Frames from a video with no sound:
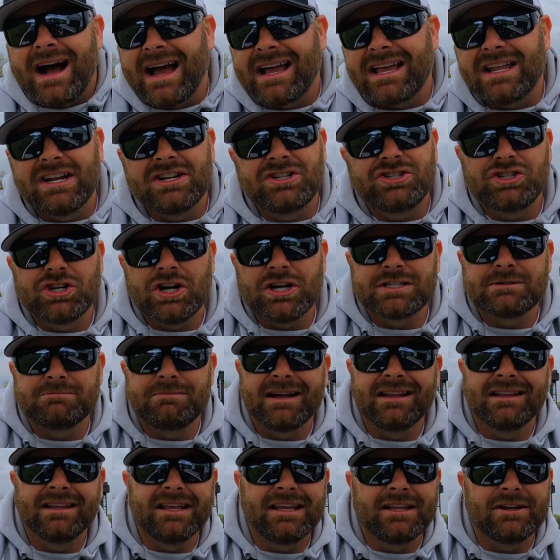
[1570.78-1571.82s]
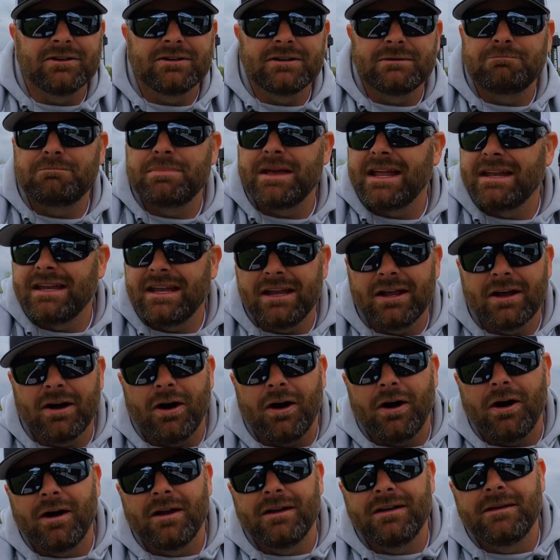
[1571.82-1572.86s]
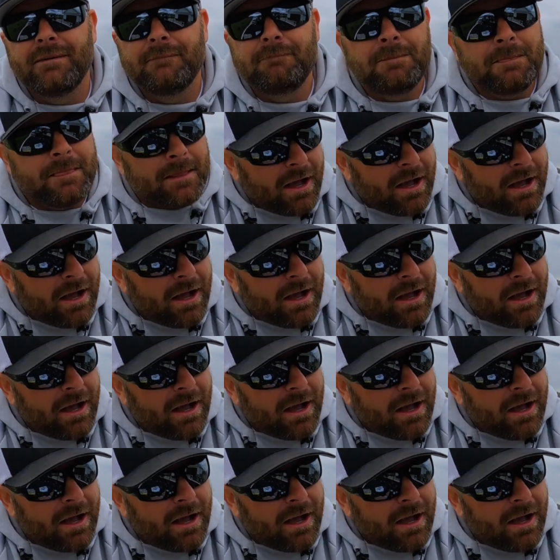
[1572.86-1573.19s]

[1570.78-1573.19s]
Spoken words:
I can adjust my leader depending on,